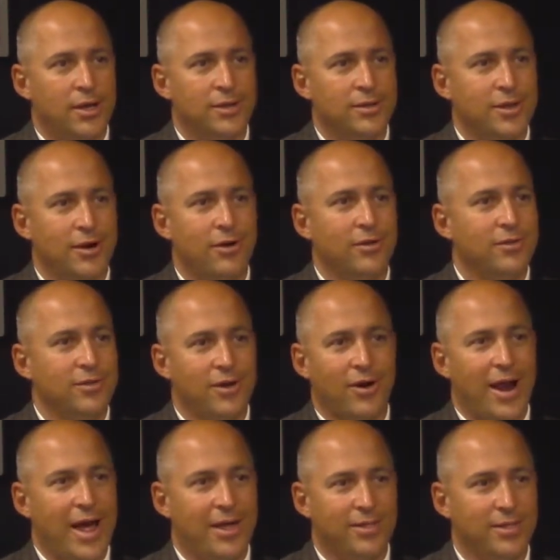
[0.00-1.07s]

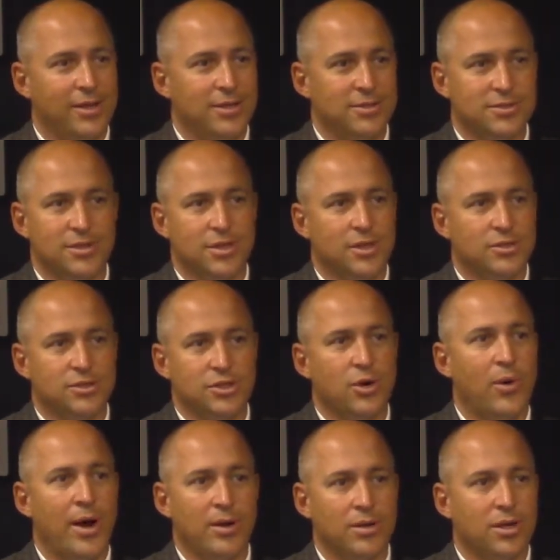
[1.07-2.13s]
their athletes to
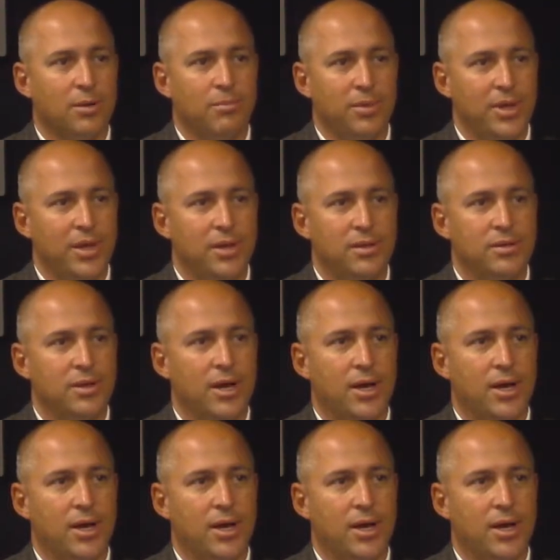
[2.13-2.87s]
go out and compete.